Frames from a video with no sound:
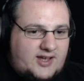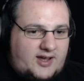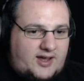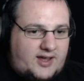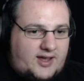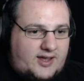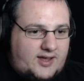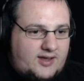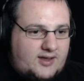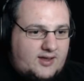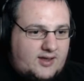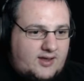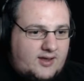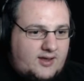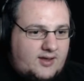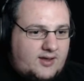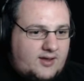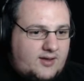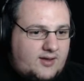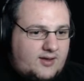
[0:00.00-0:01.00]
die?
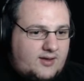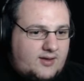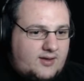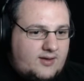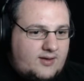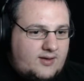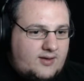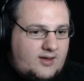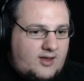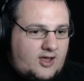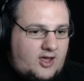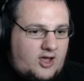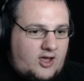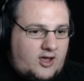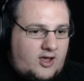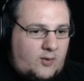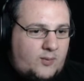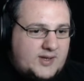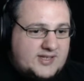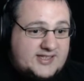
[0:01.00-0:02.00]

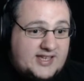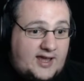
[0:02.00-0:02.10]
Are we